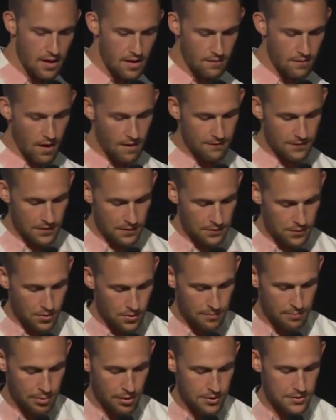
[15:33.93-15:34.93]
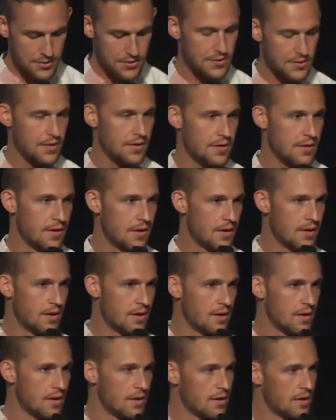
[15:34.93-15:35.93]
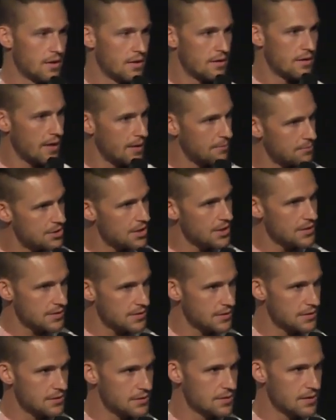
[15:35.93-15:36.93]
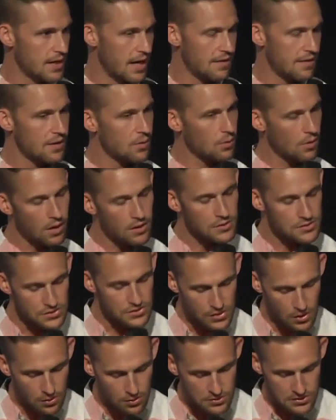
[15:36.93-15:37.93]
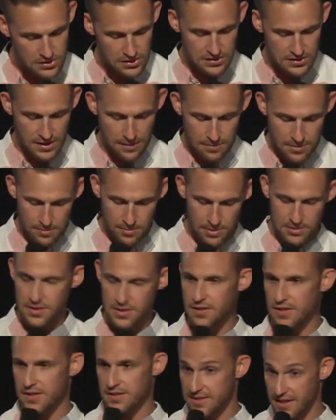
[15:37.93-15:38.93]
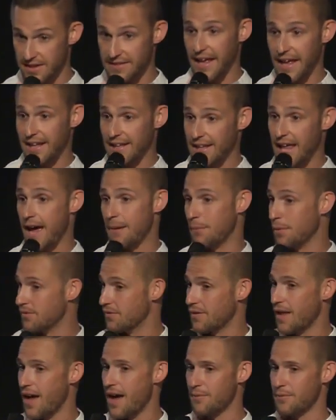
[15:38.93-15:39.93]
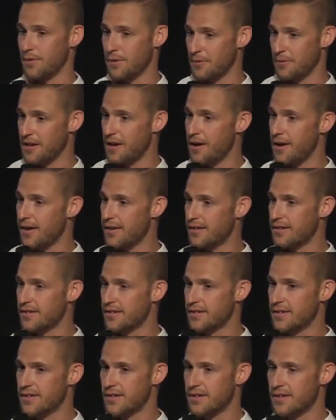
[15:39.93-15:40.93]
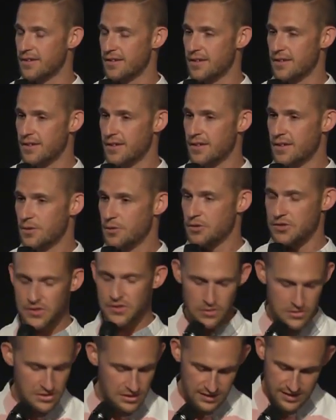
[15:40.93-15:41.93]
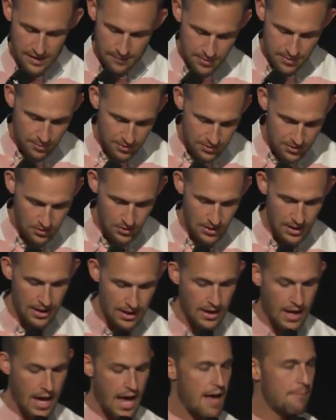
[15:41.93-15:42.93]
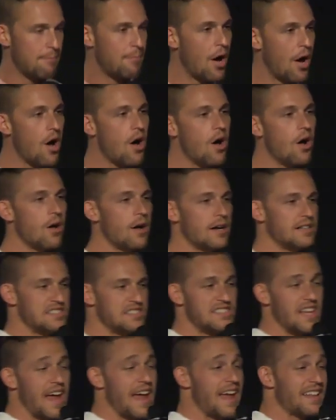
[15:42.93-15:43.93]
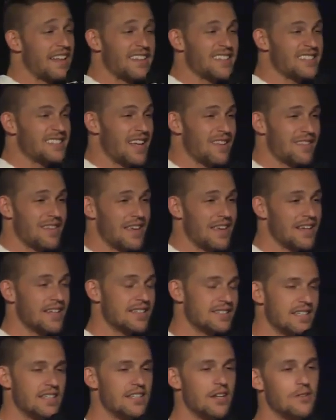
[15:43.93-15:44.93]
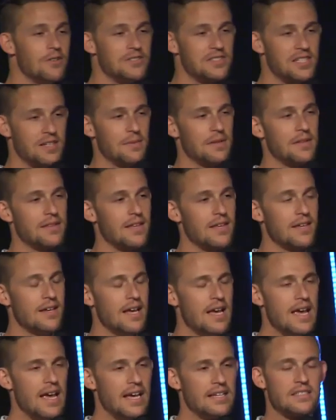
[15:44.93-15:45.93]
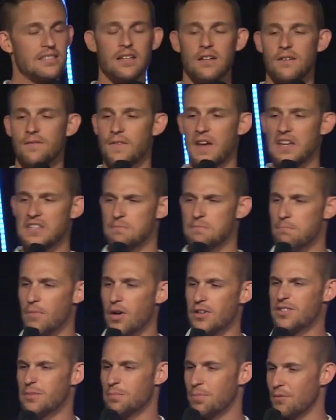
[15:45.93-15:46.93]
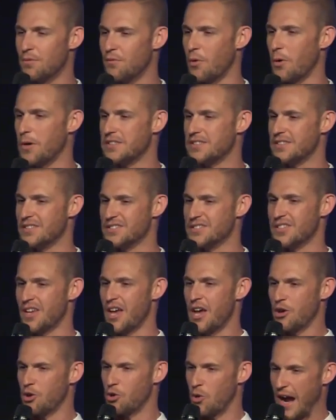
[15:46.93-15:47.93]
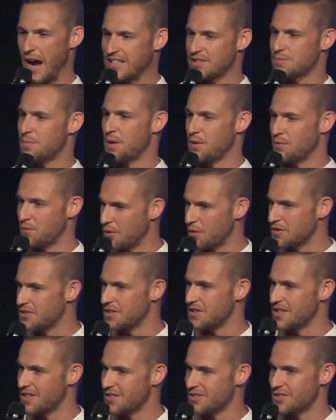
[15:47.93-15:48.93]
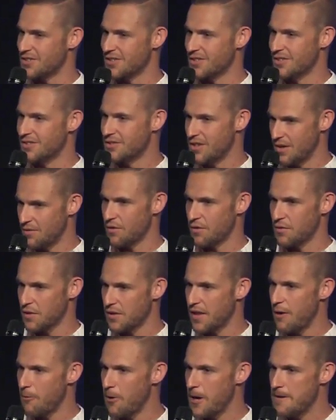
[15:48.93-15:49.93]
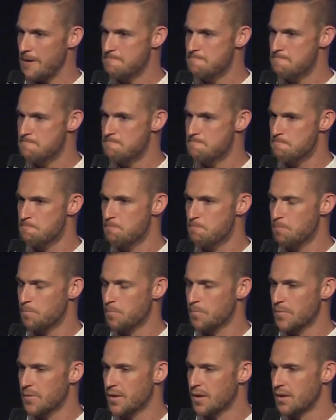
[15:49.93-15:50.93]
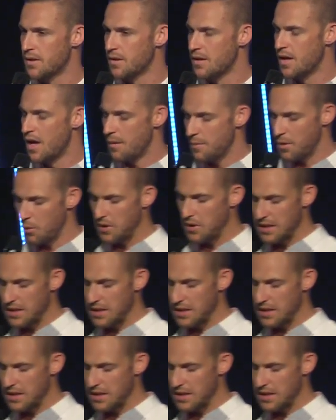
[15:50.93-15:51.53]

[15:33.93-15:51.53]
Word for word: love offered through a person named Jesus. And I think we're all so susceptible to this in that lab of life, are we not? We're so susceptible to it. And, and Paul is saying this, I think, because he knows Timothy is going to face multiple voices grasping for his attention. Do you ever feel that way? I mean,